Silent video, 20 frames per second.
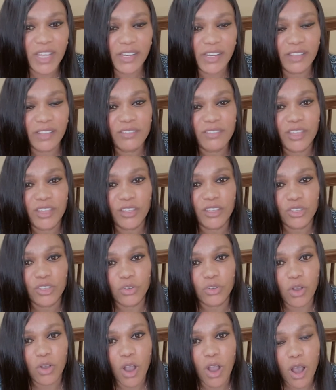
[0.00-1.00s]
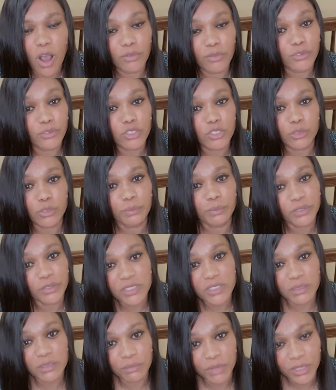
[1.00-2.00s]
And I thank you all for
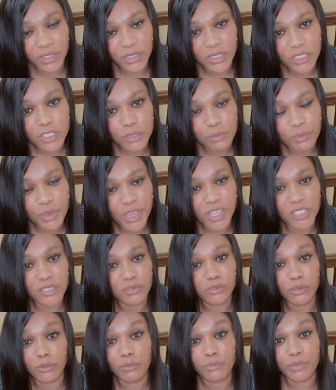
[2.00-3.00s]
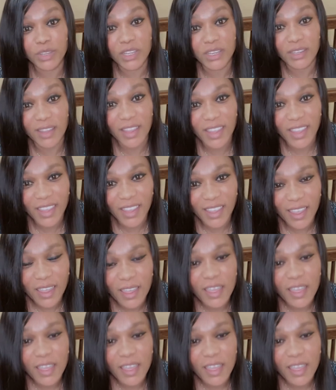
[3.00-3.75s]
supporting me in this page, for being here.